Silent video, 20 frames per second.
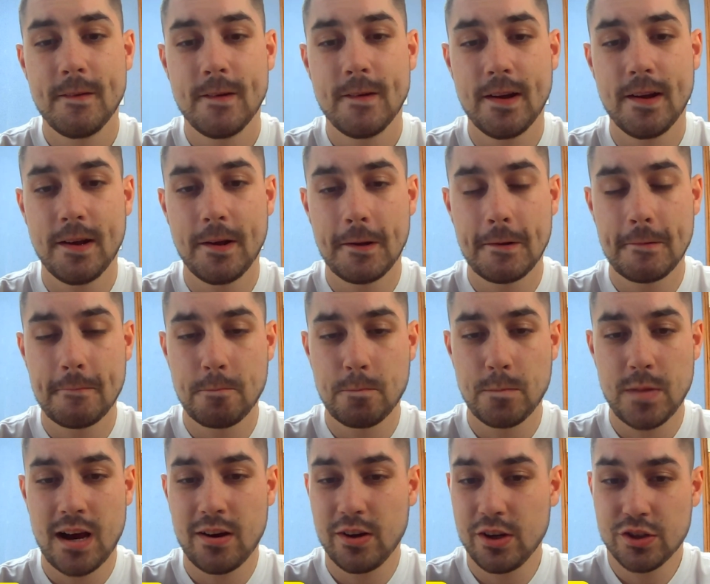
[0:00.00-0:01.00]
um,
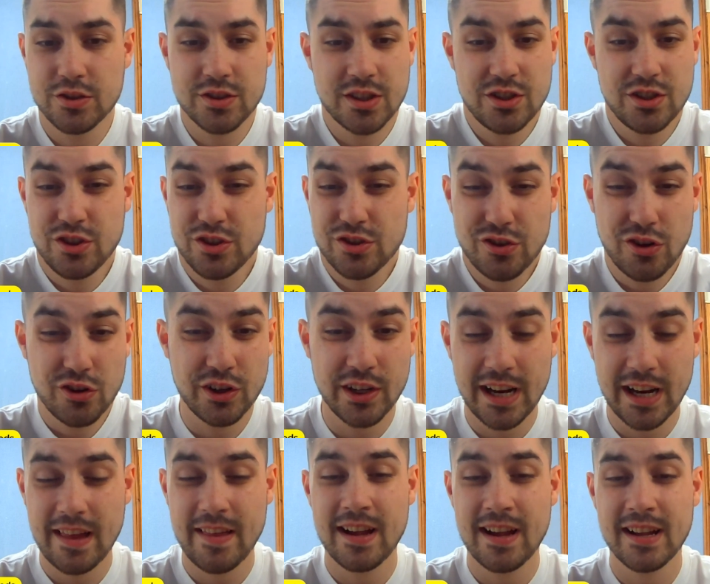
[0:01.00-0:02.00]
Alioski is just not going to
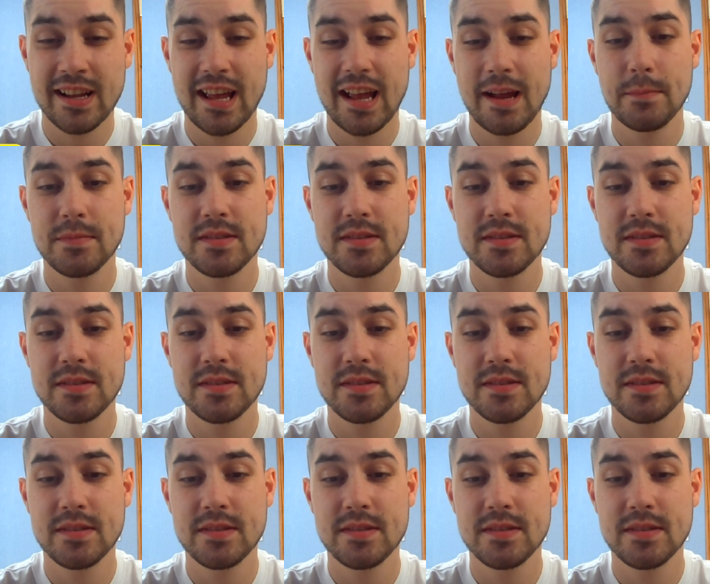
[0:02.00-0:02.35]
get that game